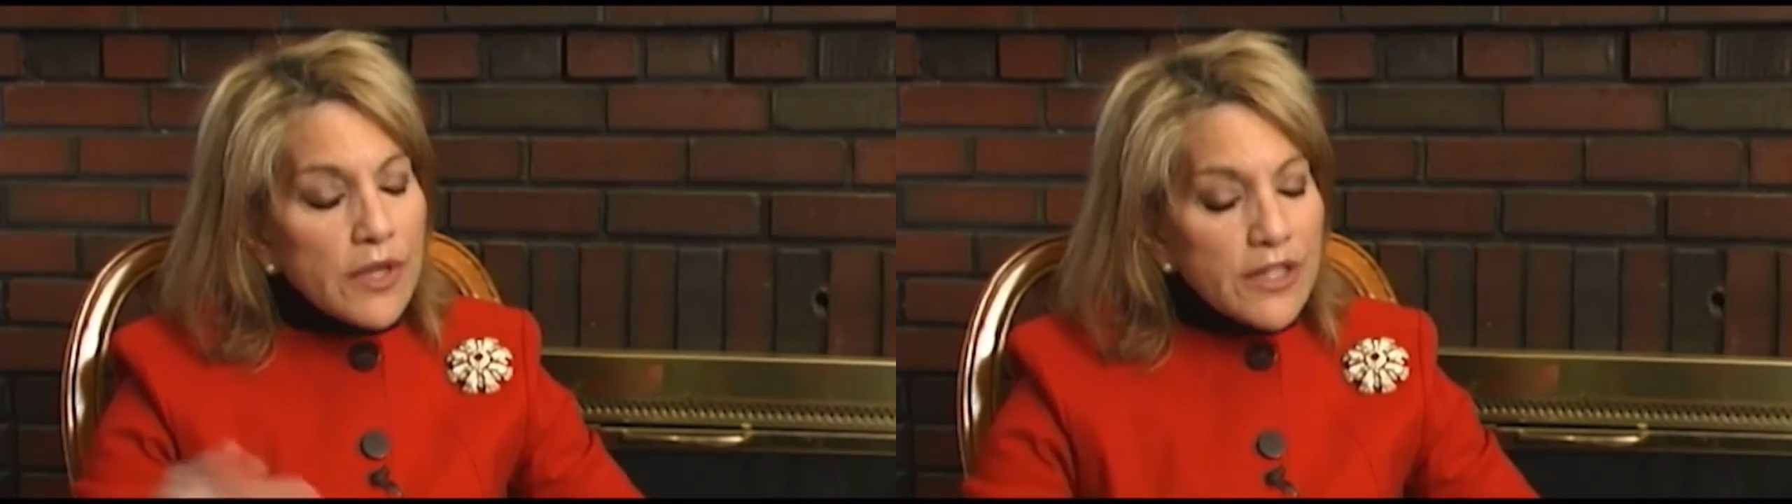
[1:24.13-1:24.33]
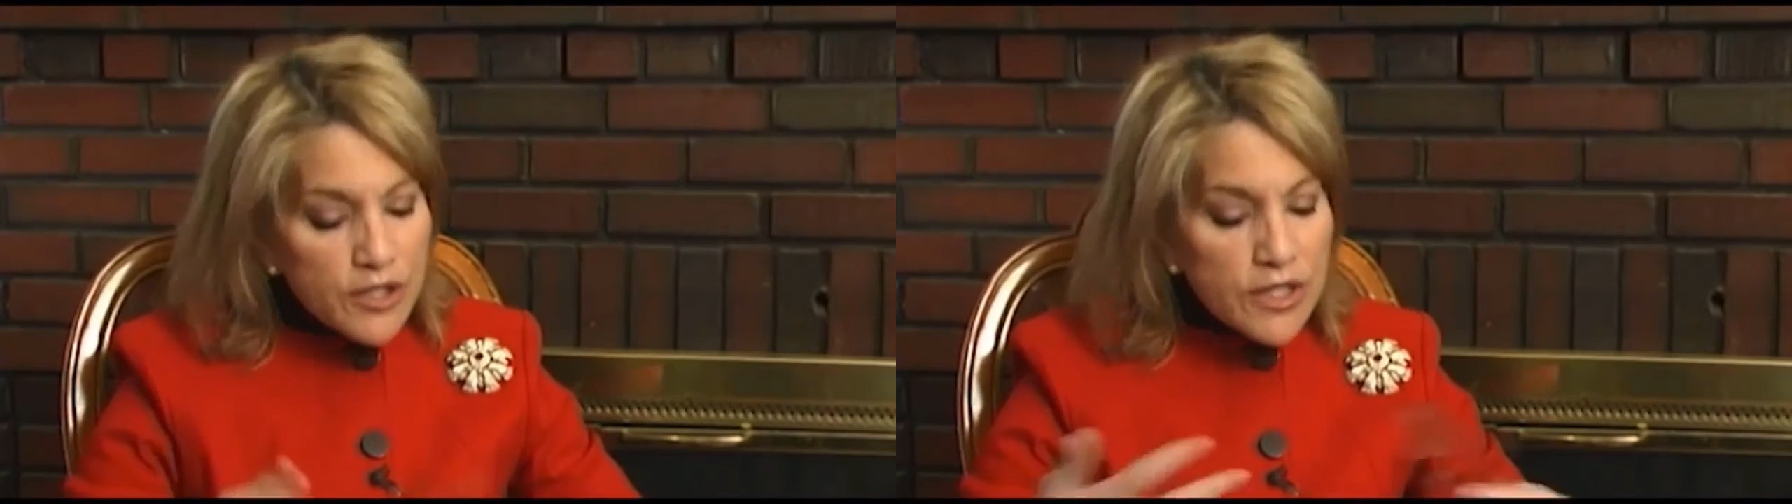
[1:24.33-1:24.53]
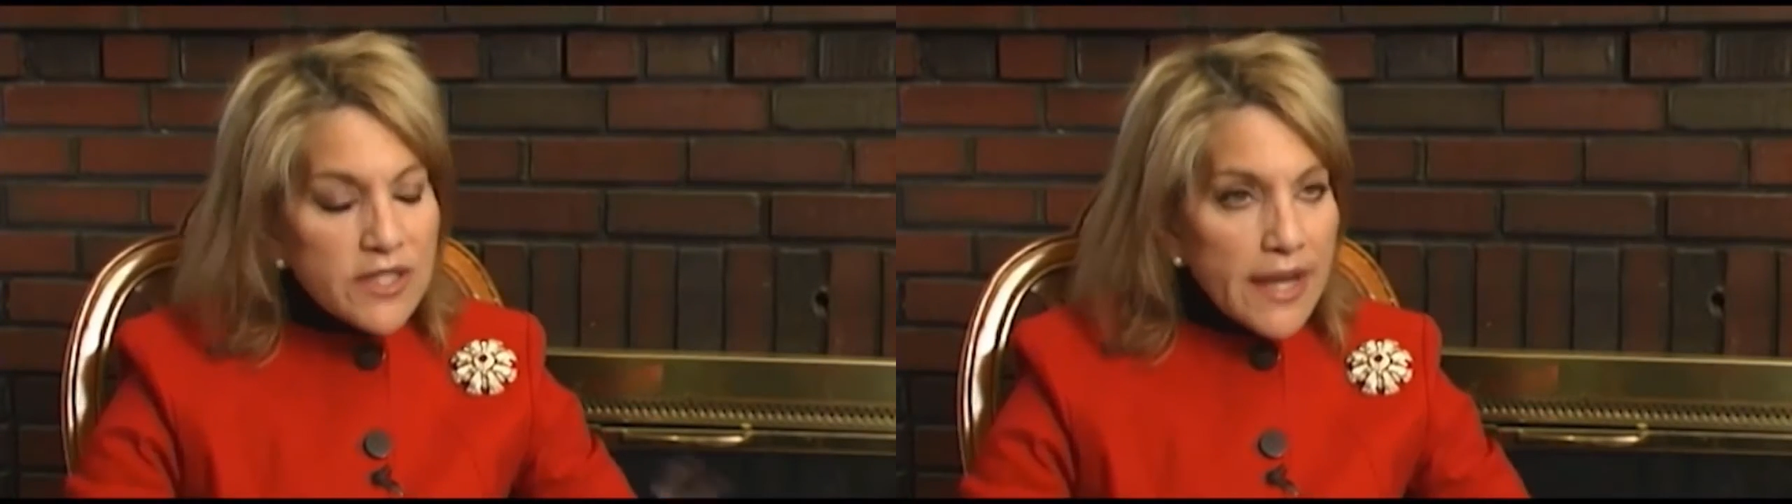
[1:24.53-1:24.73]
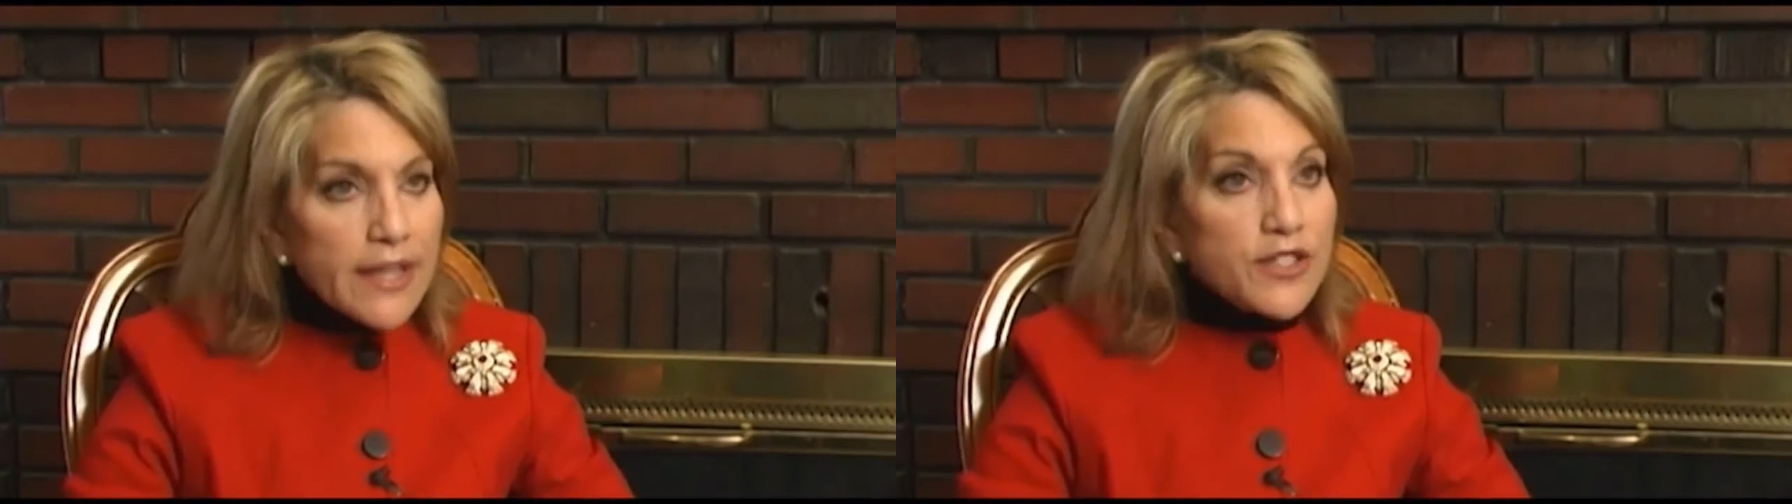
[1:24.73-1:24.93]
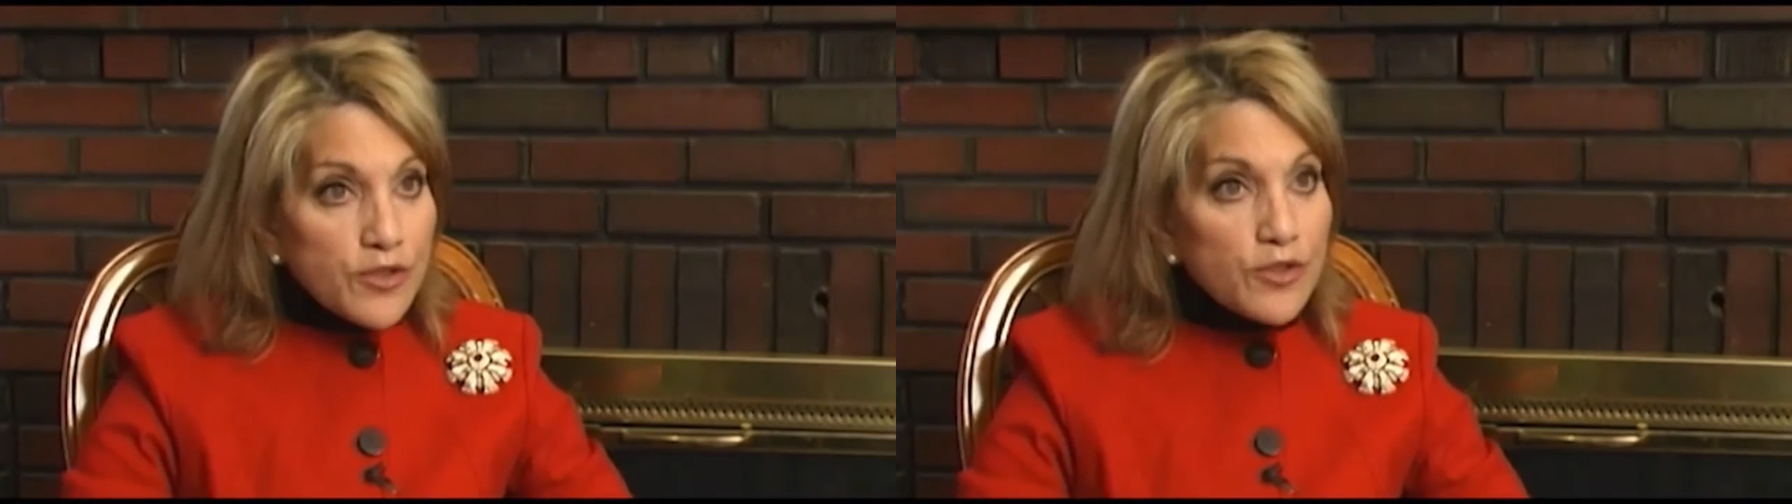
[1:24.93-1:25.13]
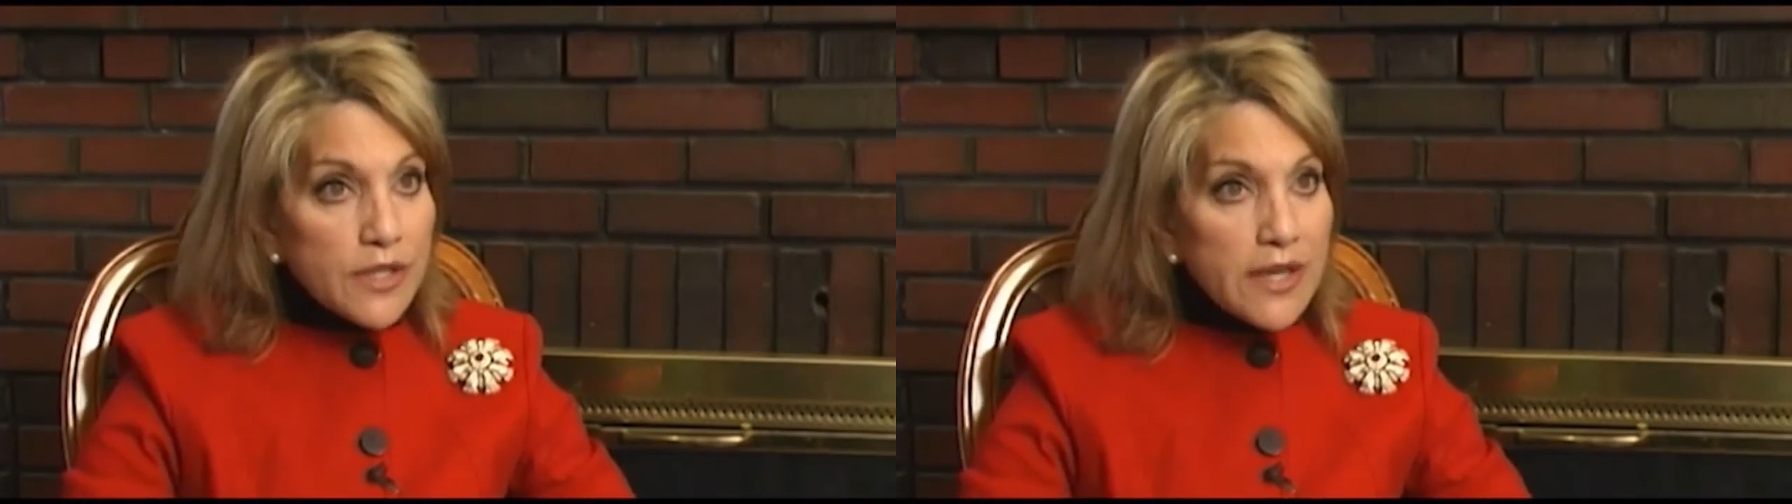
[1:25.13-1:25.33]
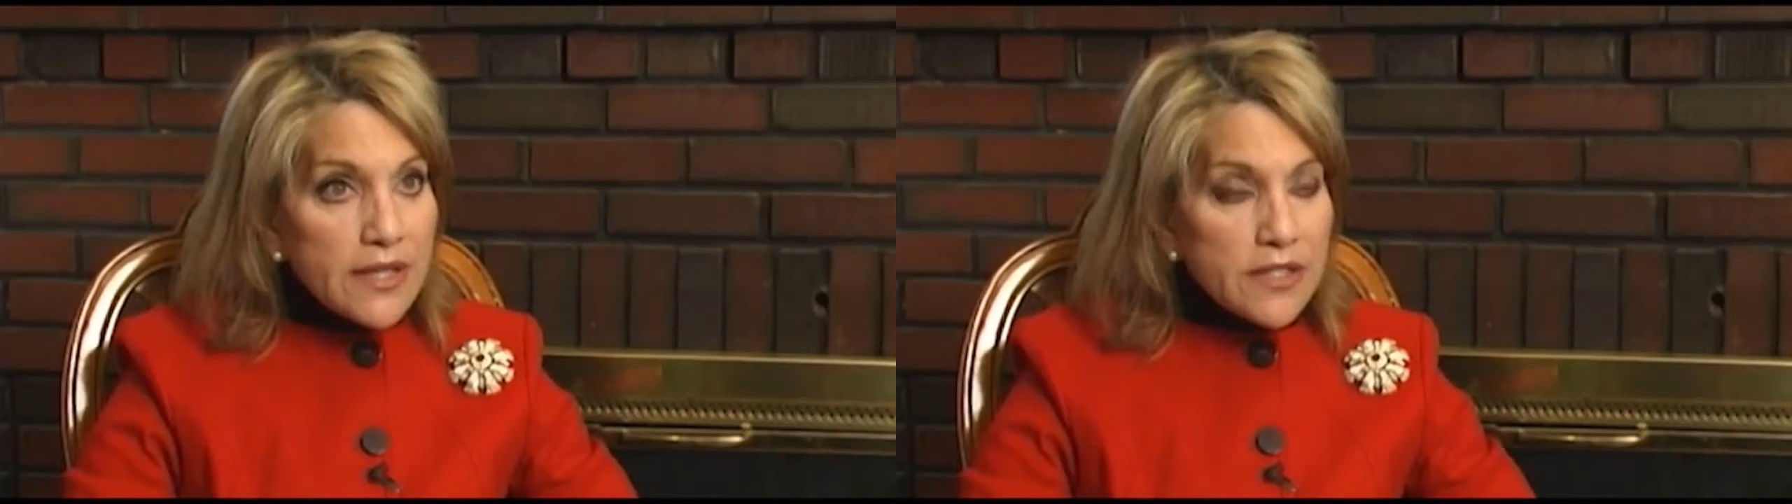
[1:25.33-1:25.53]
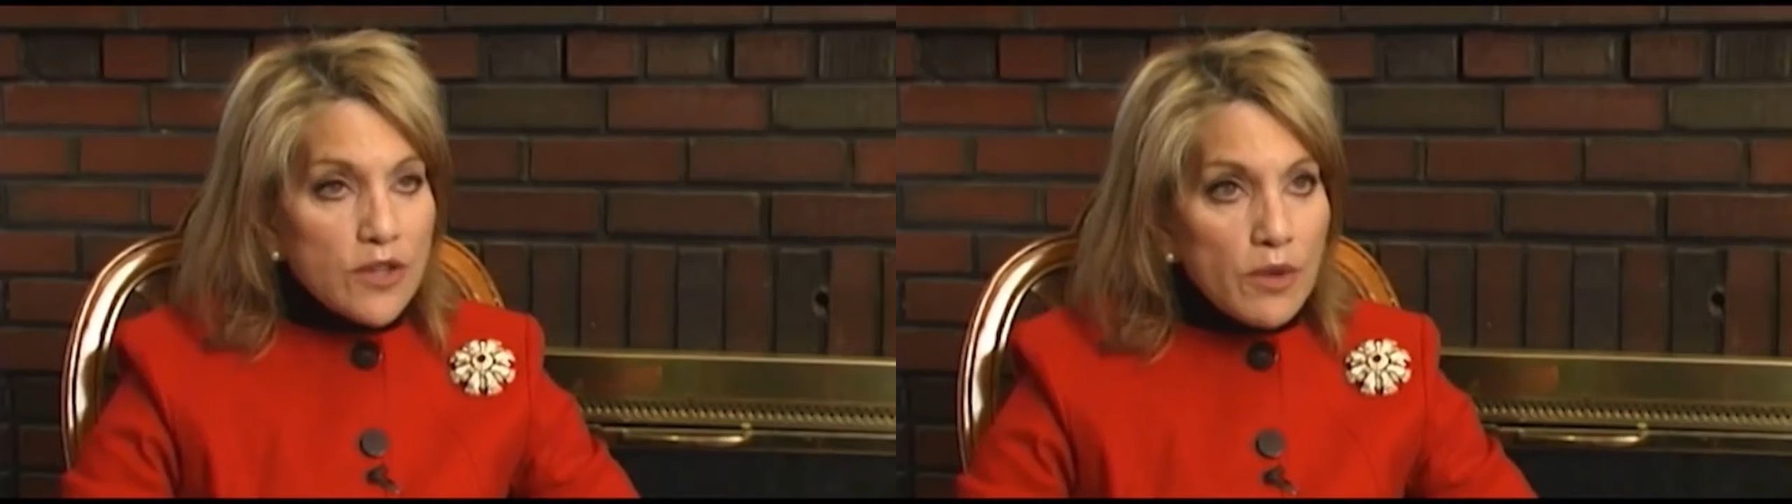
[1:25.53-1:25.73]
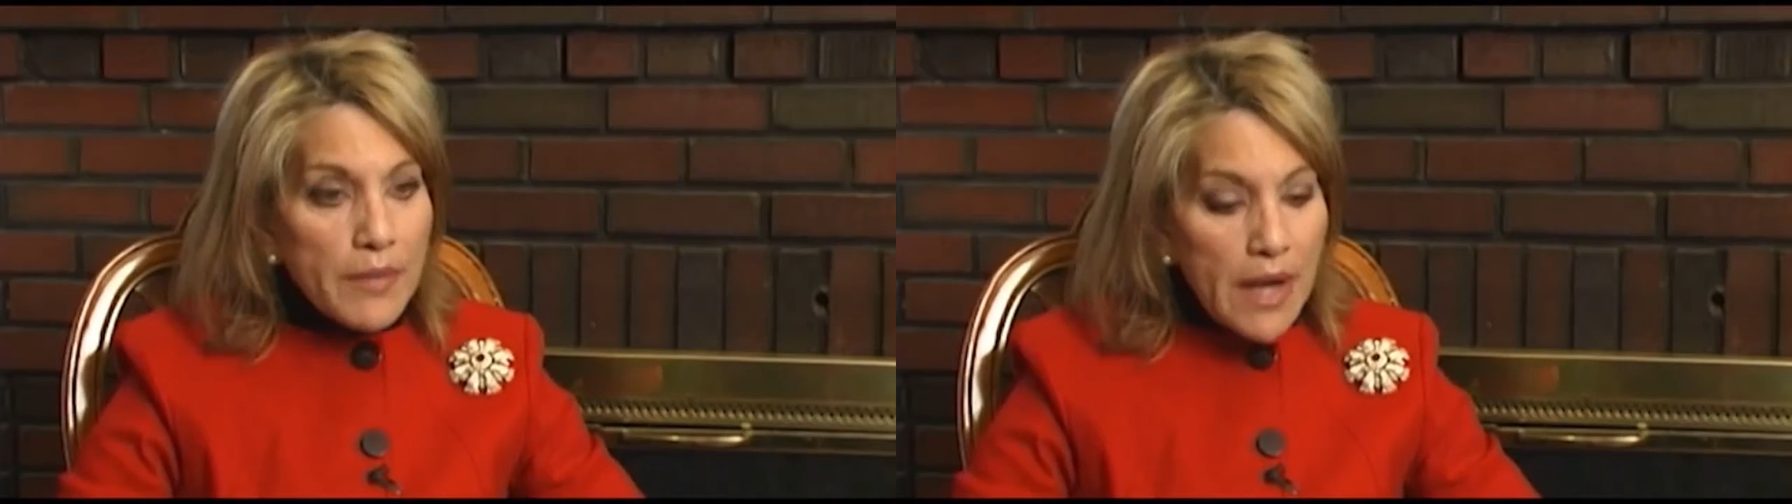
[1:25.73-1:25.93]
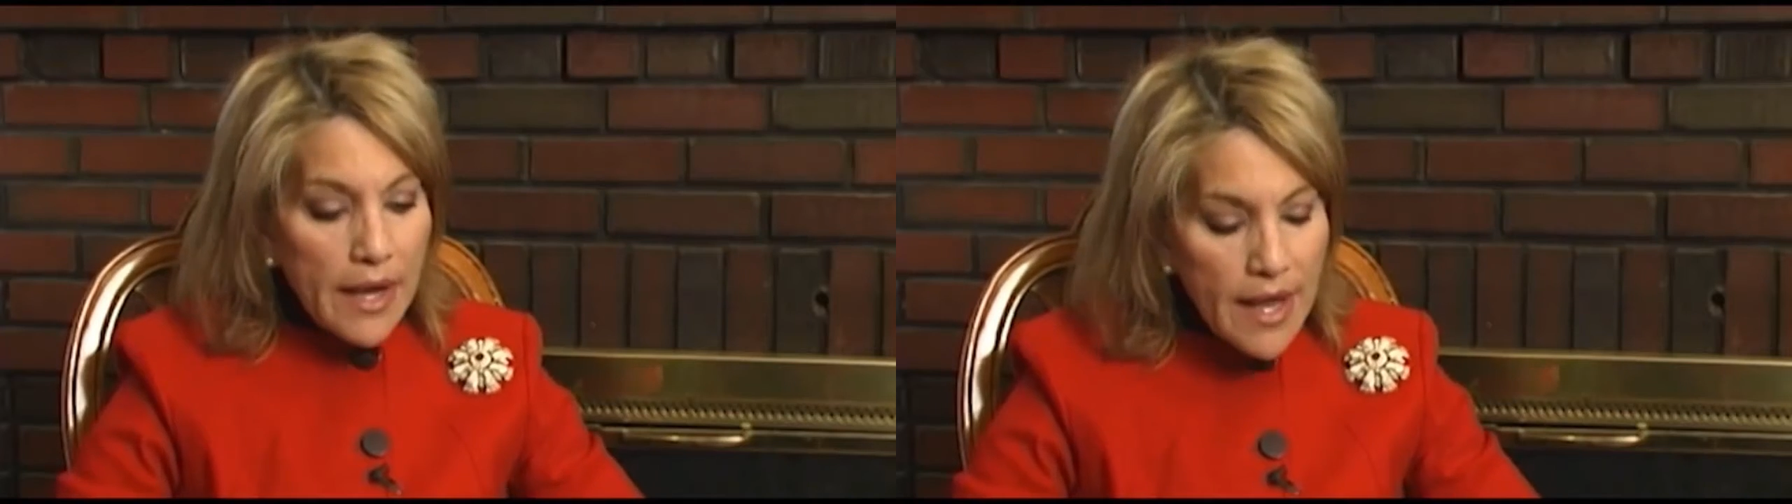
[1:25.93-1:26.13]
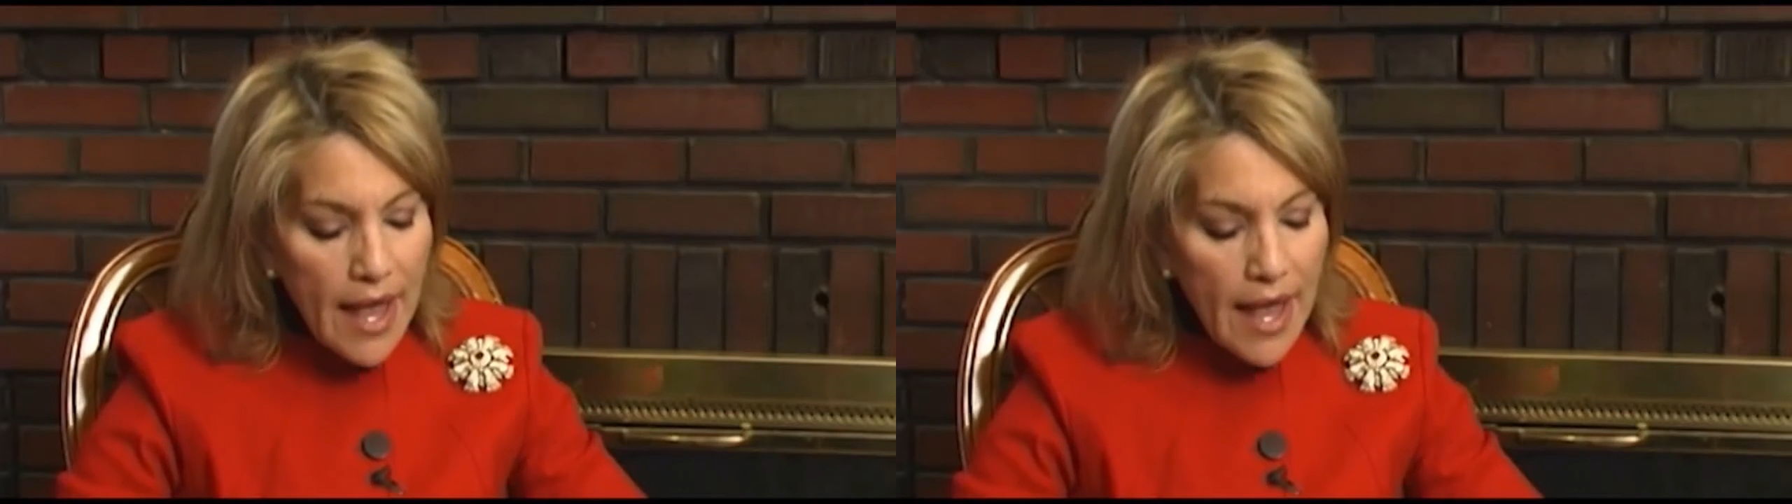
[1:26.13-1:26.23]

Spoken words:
let's just say it's 30 days has gone by.